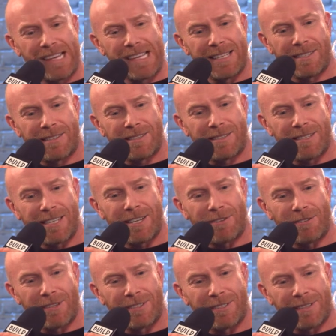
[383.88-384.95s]
is the
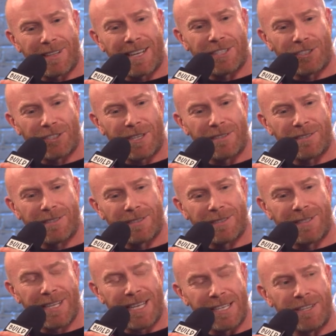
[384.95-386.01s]
secret to that show's
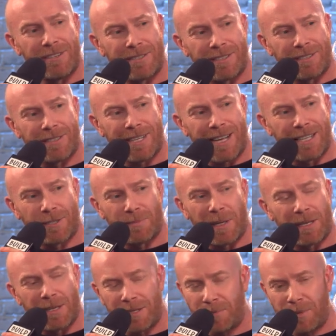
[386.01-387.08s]
continued success?
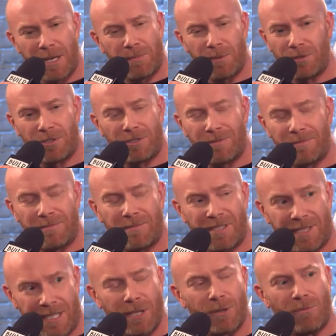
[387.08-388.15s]
Because people
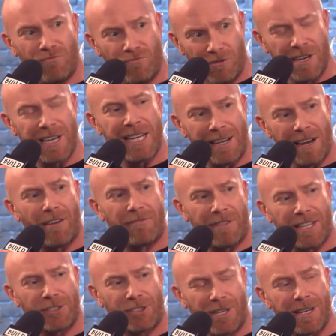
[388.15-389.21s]
still really love
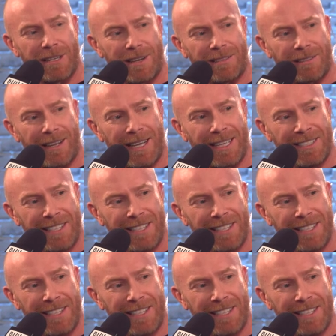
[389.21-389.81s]
that show, don't they?